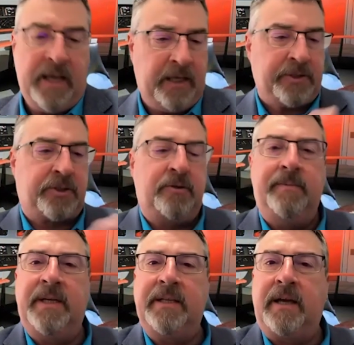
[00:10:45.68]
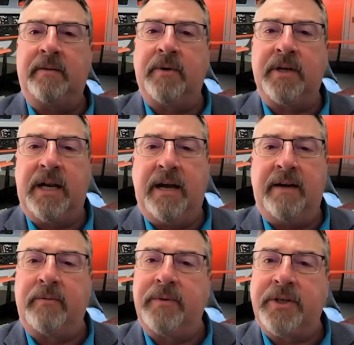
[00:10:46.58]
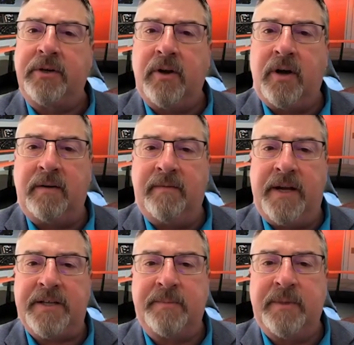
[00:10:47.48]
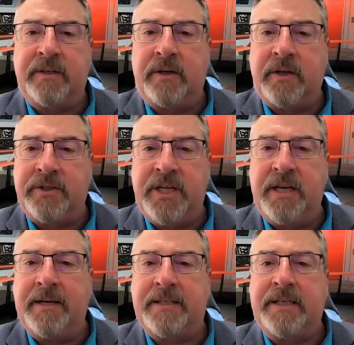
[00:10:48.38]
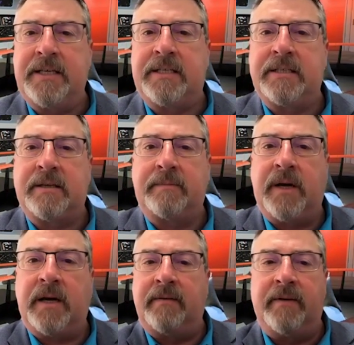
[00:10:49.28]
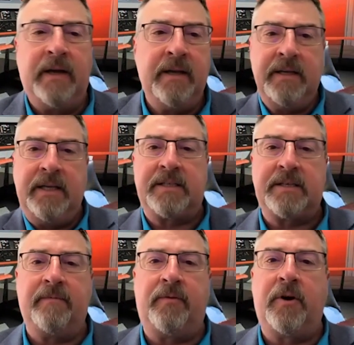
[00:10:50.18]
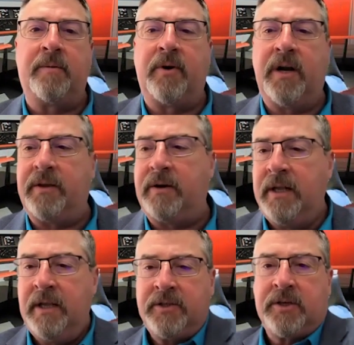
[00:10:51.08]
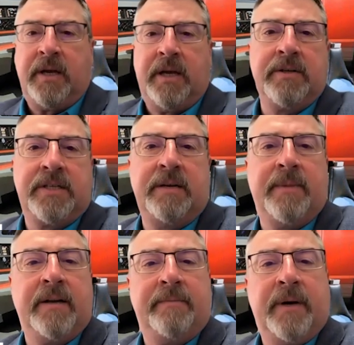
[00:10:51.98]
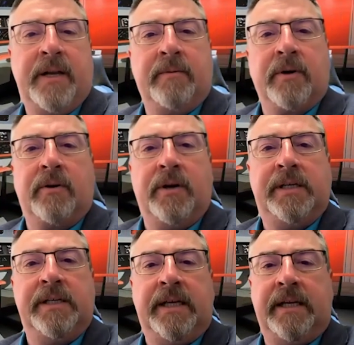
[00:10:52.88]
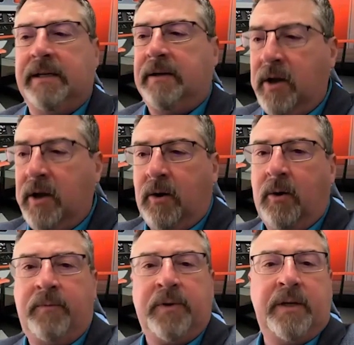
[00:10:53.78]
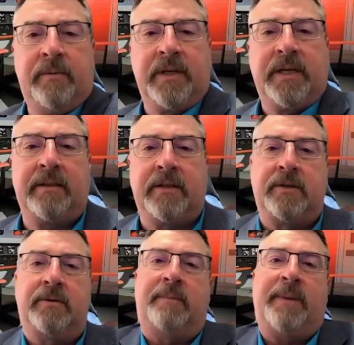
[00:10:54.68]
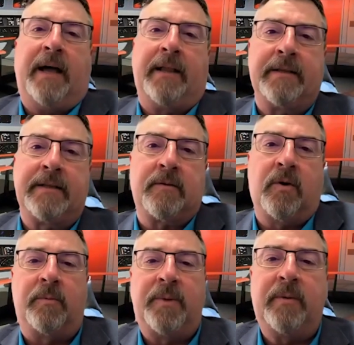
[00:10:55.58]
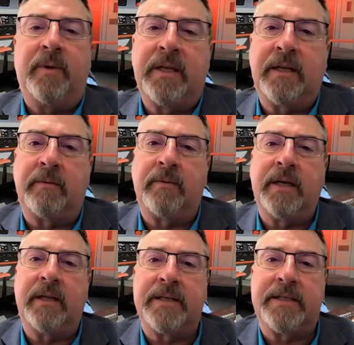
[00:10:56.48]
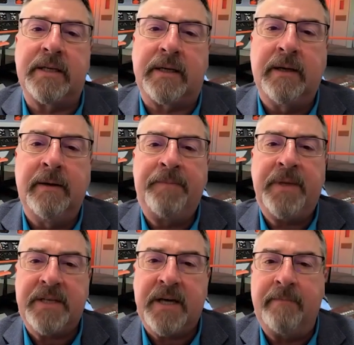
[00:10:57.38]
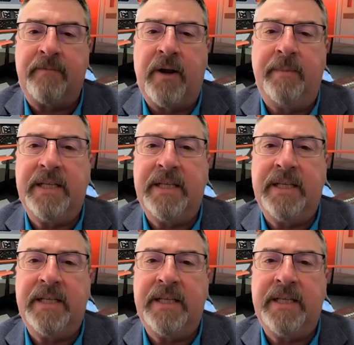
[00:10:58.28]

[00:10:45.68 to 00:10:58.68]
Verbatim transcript: assuming that we're going to have a return on investment on our G I Cs in some kind of, in some form or other. So here's the amount of money we're going to need, and hopefully we'll get the two to balance or be within a realistic time frame.